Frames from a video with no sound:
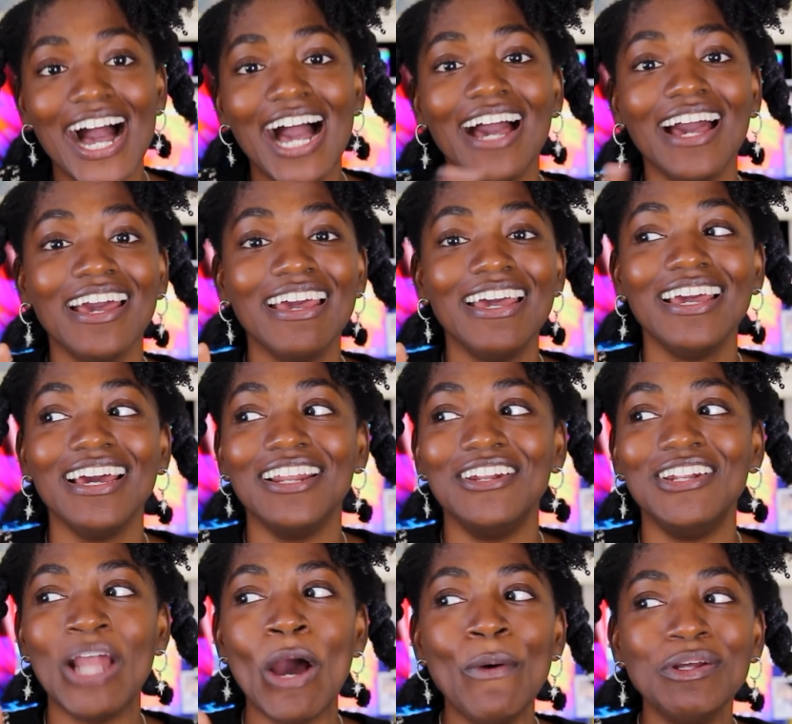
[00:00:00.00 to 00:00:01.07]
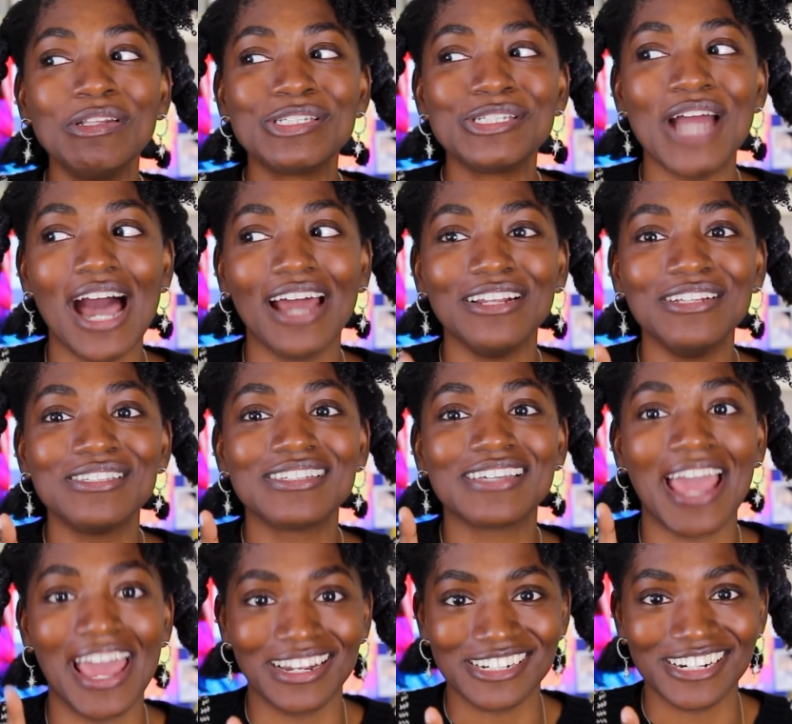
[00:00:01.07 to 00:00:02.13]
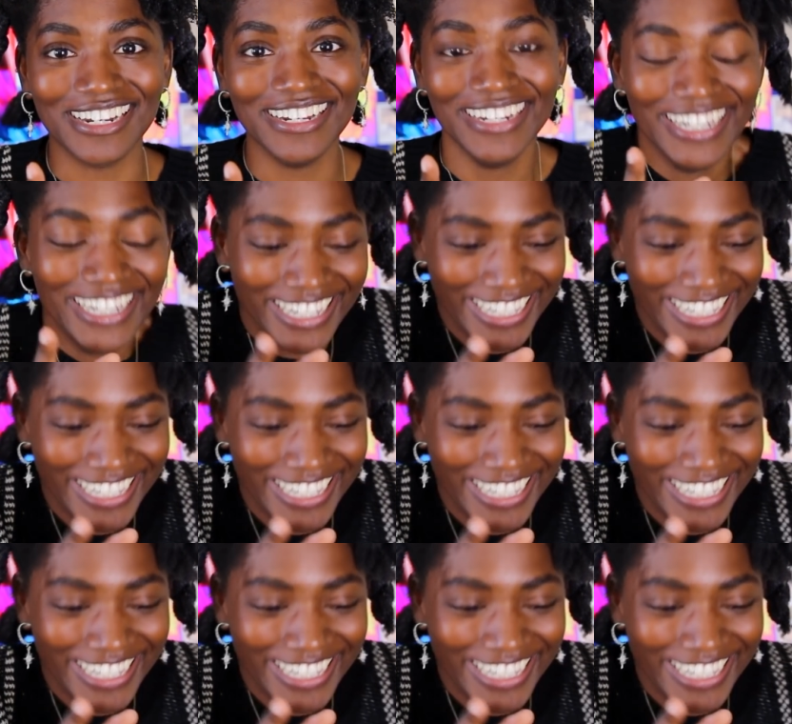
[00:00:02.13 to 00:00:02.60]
I know it's not as catchy,